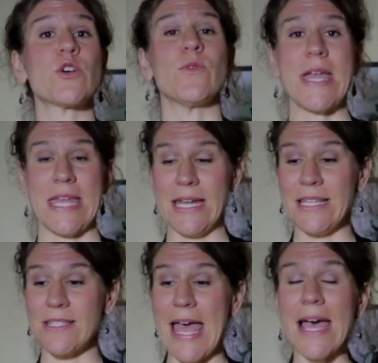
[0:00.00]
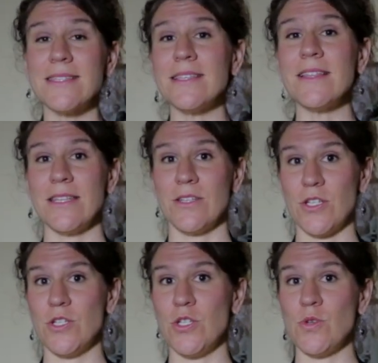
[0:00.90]
Great, and it's excellent
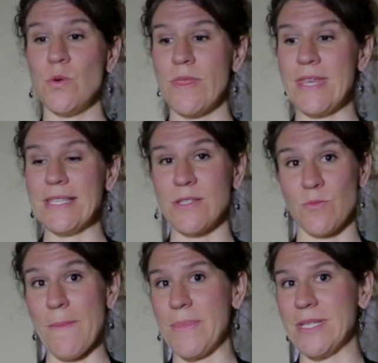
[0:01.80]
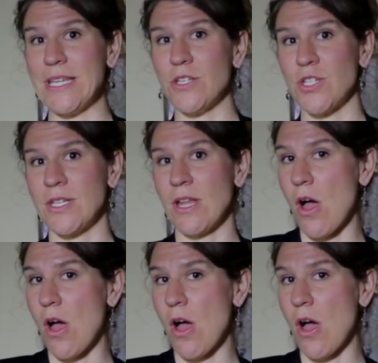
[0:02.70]
to do this repetition